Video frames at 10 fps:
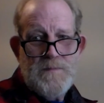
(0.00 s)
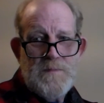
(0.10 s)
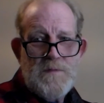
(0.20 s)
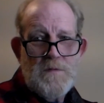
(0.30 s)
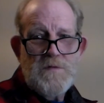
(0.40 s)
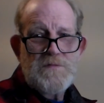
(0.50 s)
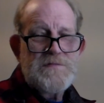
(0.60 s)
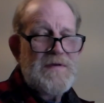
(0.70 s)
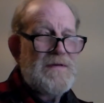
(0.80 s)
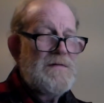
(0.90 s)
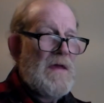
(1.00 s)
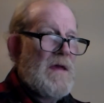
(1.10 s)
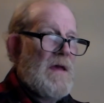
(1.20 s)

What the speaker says: So you see,